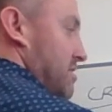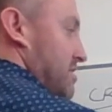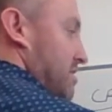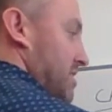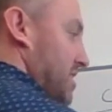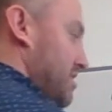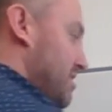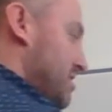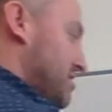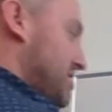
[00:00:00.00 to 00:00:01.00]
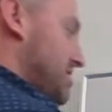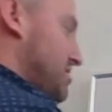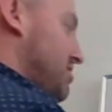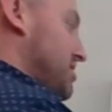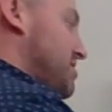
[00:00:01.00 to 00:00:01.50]
Okay, so that's
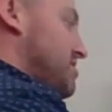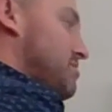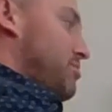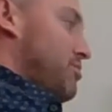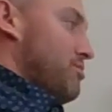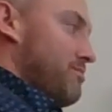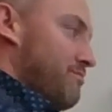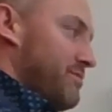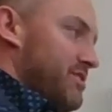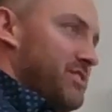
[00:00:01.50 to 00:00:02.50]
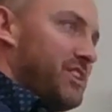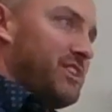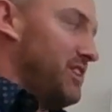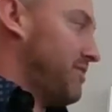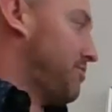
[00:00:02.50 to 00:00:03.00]
nice and simple. You get
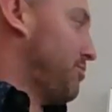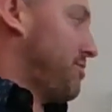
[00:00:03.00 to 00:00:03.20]
left with